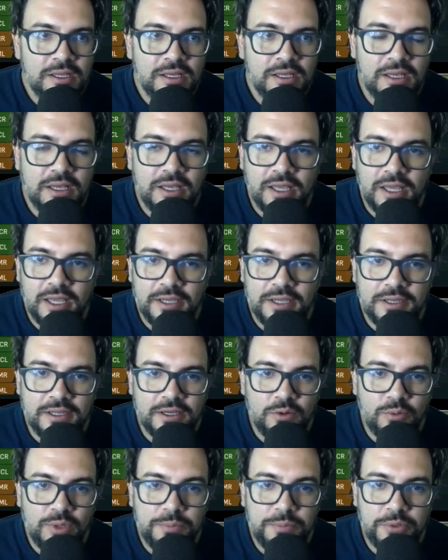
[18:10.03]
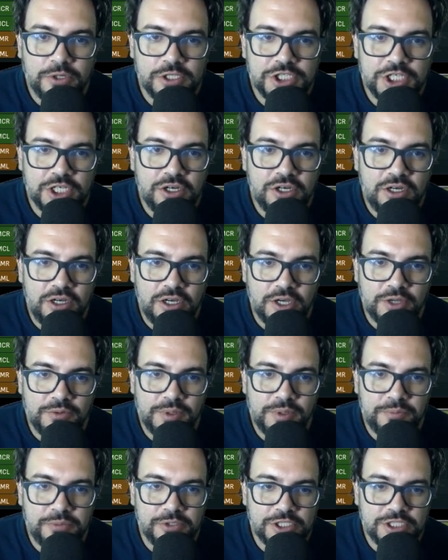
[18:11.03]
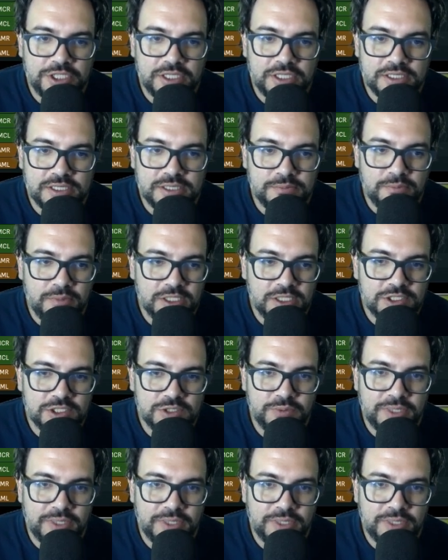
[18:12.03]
And we're pushing hard. We're pushing as much as we